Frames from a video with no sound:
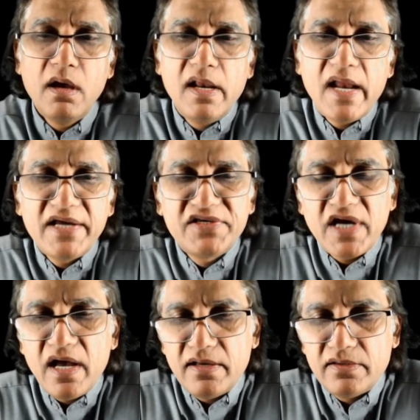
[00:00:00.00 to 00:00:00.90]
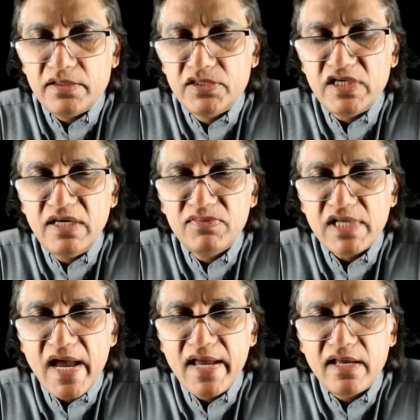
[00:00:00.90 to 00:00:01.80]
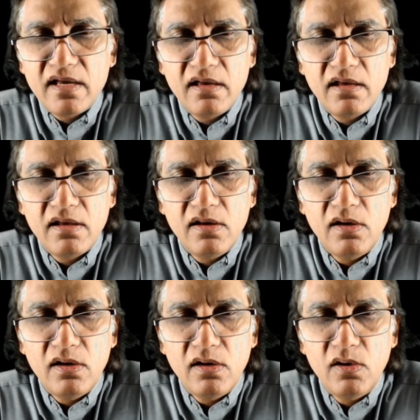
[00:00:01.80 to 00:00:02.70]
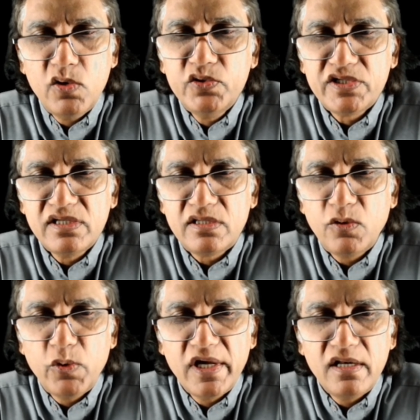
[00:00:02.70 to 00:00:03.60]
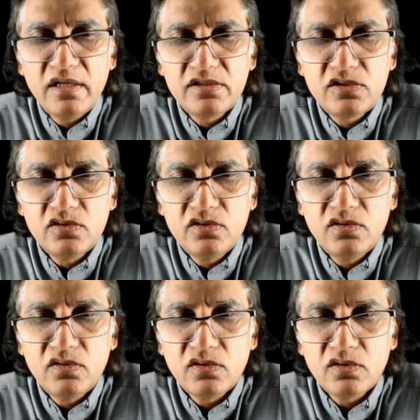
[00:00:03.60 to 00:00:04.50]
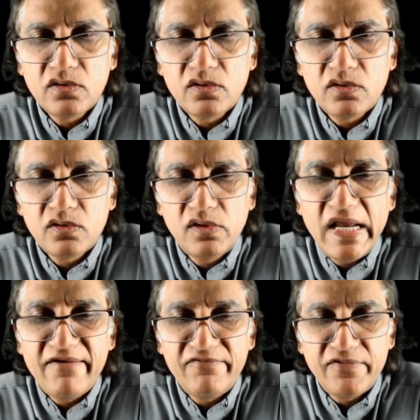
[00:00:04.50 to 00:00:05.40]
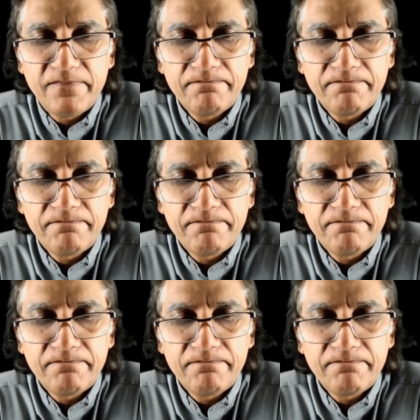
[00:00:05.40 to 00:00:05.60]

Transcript: Elijah, it seems like, loses the will to live.